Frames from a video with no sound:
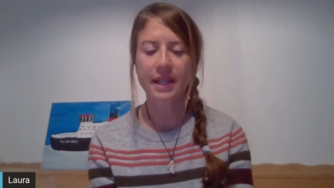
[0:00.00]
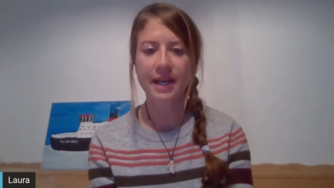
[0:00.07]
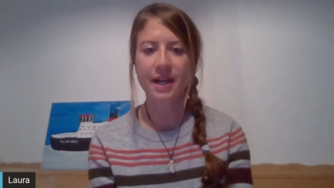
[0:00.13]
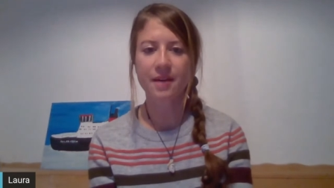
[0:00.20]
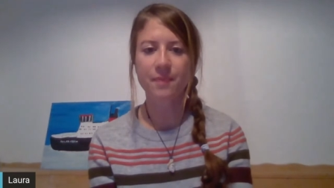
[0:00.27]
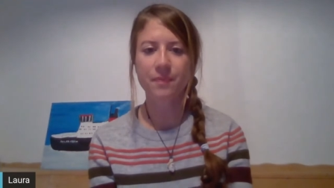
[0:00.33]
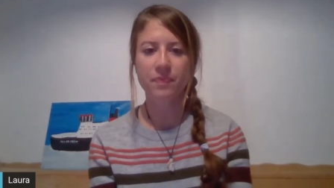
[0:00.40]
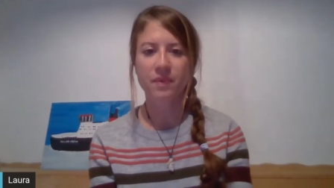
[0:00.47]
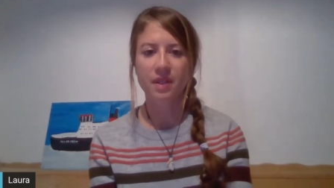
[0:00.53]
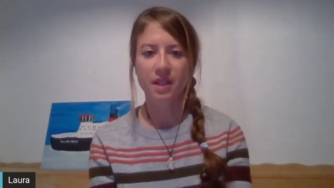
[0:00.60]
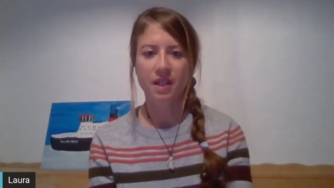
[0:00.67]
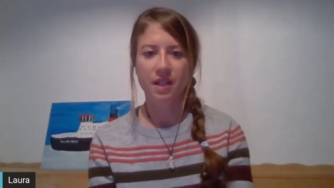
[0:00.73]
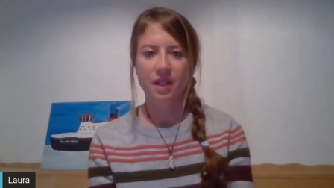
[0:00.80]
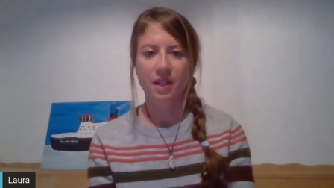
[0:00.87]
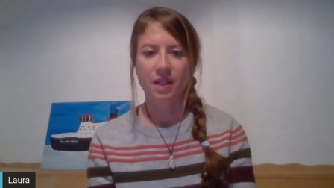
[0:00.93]
Yeah.
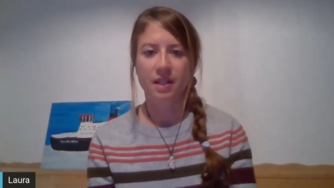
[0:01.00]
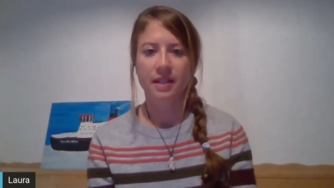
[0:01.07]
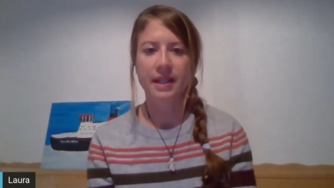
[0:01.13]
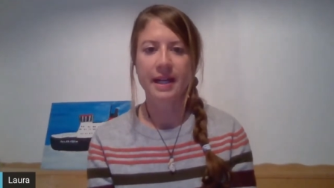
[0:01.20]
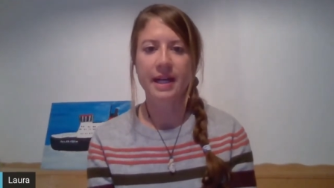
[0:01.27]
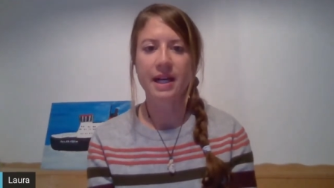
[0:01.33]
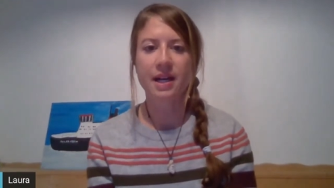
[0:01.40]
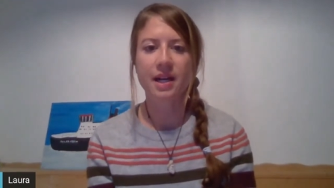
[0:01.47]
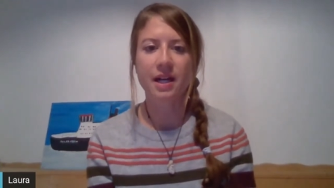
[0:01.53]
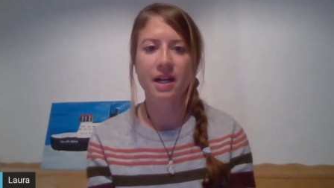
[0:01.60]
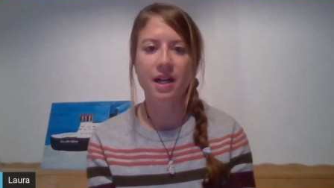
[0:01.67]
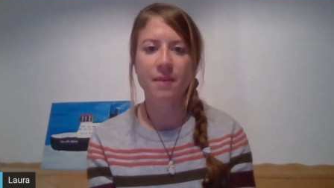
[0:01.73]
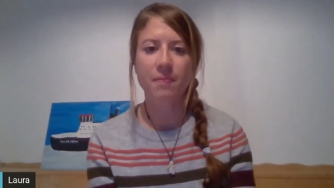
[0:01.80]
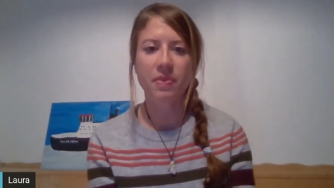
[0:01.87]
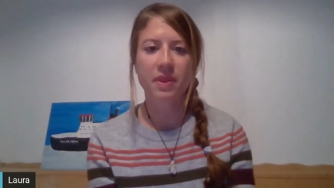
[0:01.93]
Yeah.
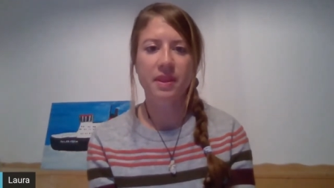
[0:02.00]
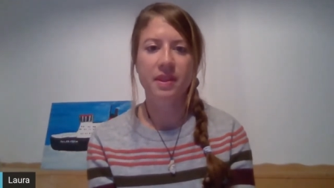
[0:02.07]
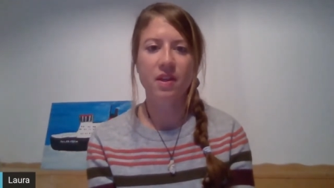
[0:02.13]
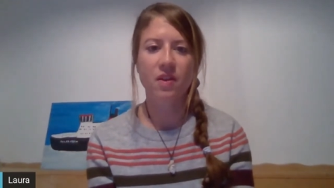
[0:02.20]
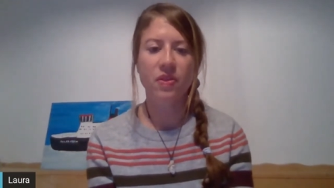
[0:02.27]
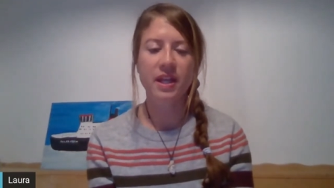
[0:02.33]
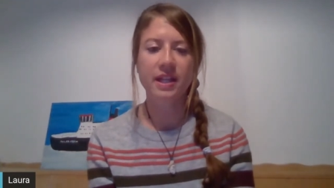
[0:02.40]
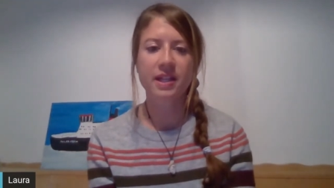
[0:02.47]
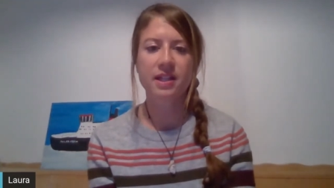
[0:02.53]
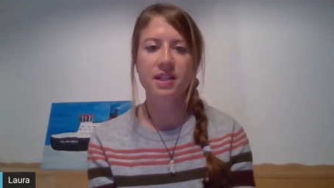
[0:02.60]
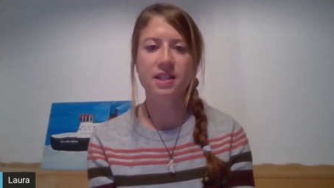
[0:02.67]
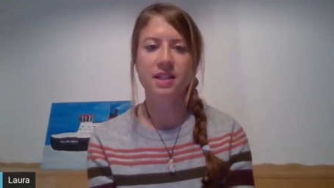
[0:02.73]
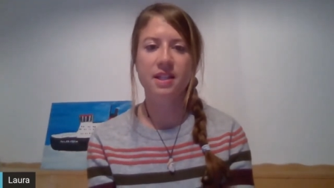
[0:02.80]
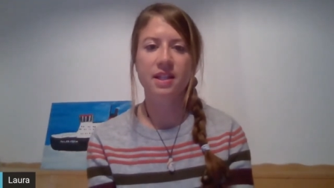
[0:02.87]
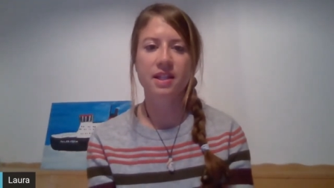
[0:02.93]
Um, the thing
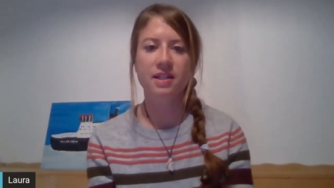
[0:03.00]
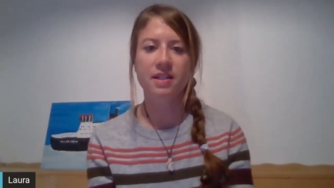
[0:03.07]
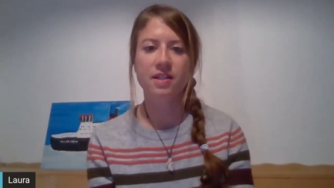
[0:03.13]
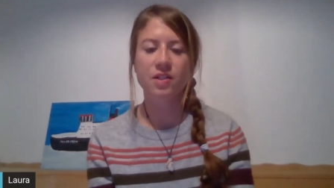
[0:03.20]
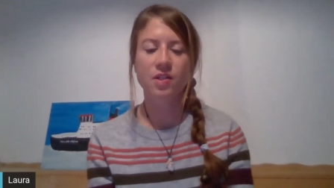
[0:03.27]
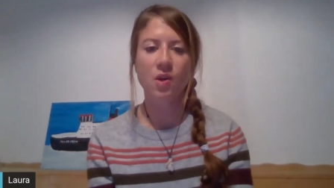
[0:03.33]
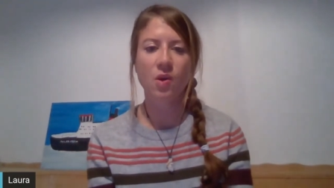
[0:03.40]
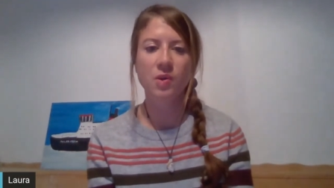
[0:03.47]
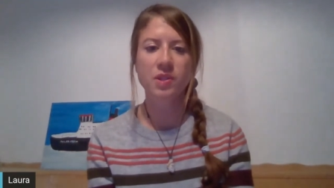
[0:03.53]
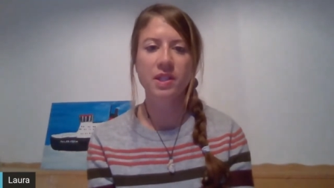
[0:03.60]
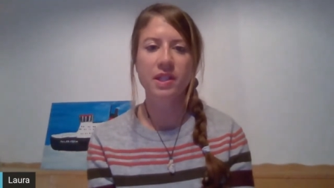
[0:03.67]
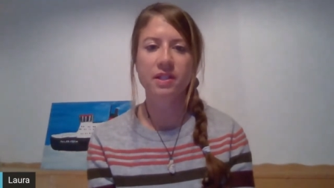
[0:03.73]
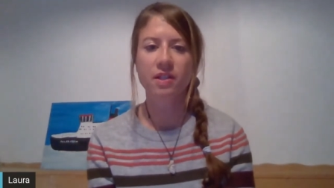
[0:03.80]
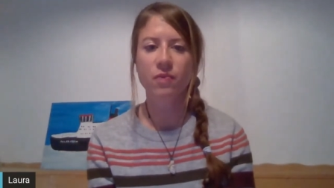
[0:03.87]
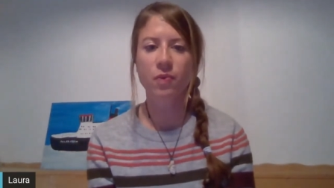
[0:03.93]
is, it's
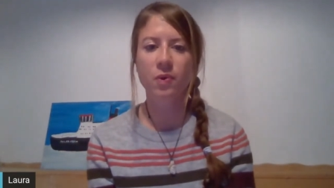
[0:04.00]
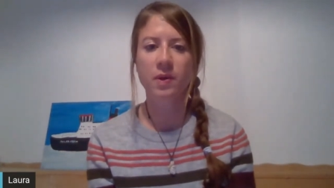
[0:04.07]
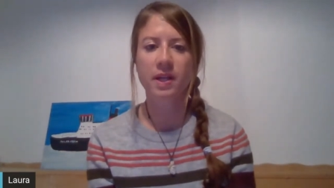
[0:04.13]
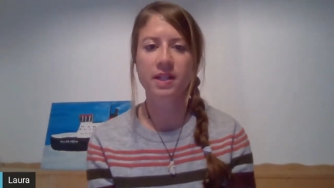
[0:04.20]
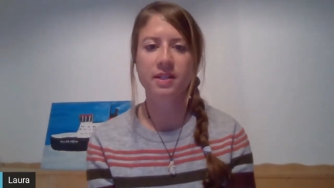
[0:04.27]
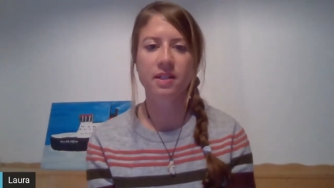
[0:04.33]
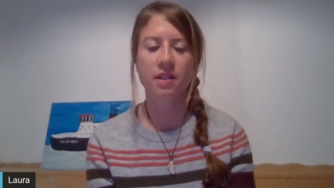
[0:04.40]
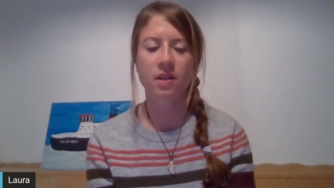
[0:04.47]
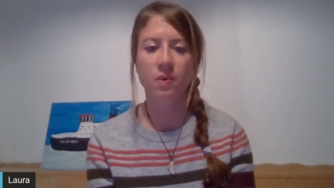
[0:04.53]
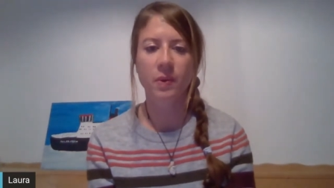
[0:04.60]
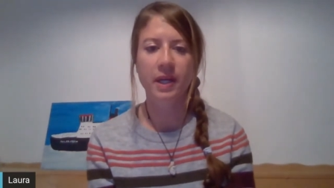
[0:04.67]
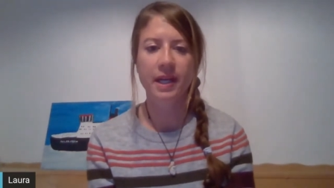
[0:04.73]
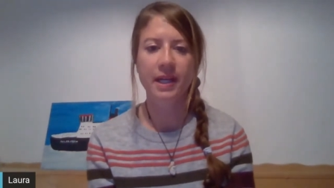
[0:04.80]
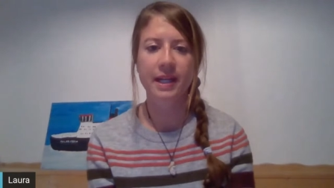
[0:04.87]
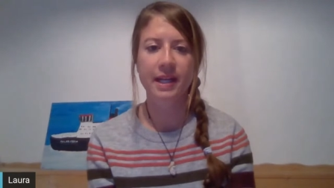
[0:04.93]
totally different in
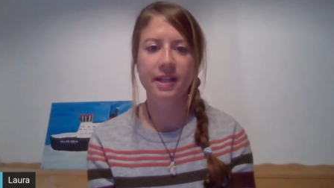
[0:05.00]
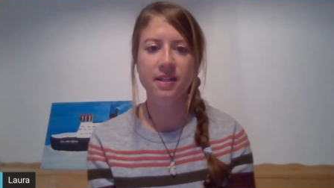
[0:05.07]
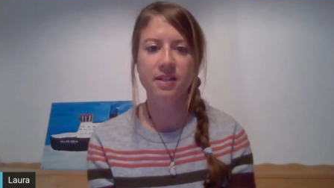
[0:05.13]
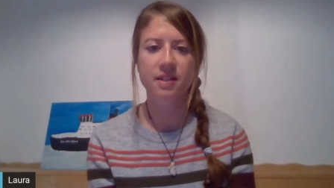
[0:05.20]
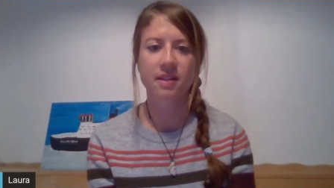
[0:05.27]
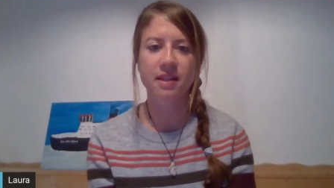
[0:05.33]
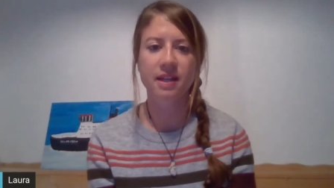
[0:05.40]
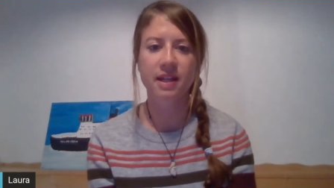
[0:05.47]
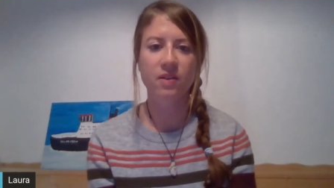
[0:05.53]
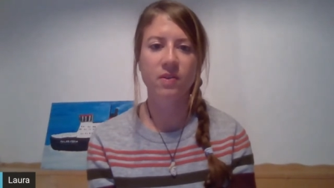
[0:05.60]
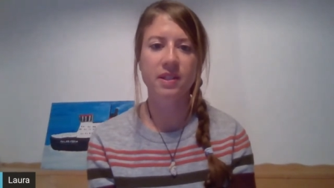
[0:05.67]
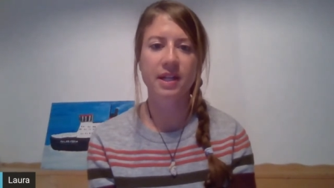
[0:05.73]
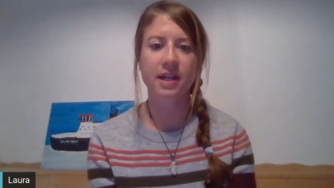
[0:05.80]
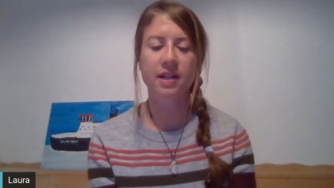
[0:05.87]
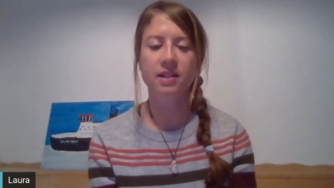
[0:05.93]
Greenland than
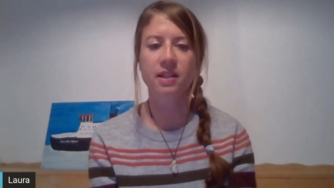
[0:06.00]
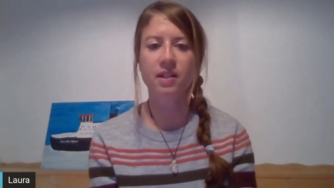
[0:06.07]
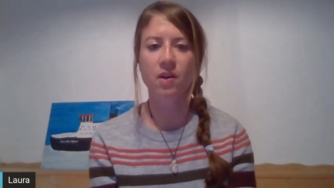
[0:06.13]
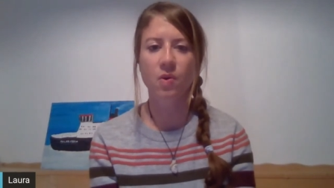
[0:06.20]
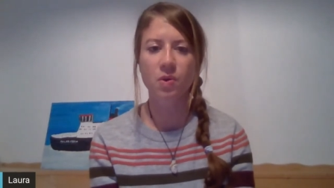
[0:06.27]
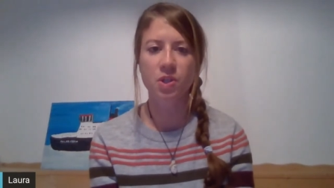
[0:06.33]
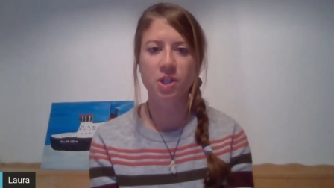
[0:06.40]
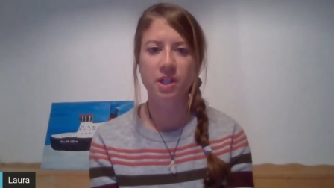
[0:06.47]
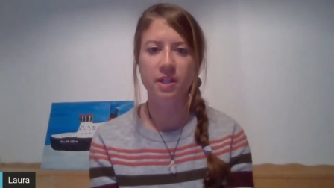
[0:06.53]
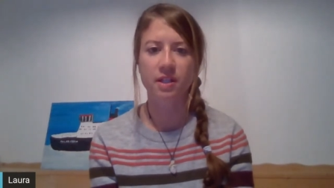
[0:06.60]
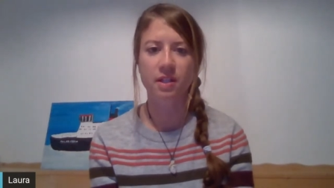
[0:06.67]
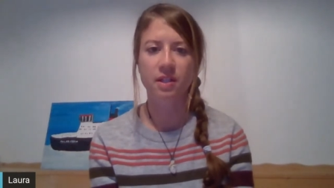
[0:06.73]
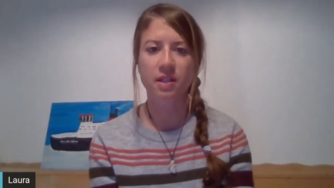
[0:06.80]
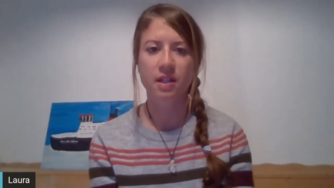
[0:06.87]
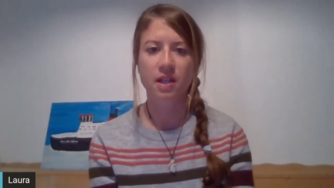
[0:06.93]
on the Arctic Ocean